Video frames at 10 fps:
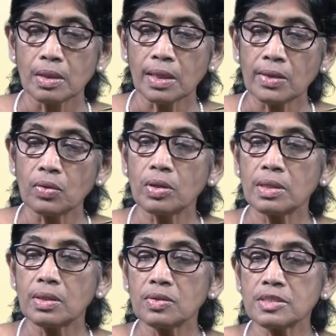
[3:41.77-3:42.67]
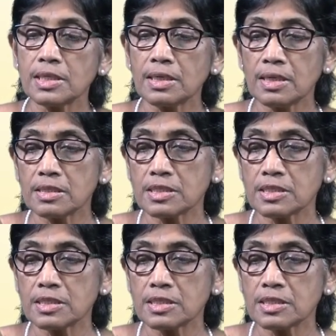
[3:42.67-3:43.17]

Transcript: can occur single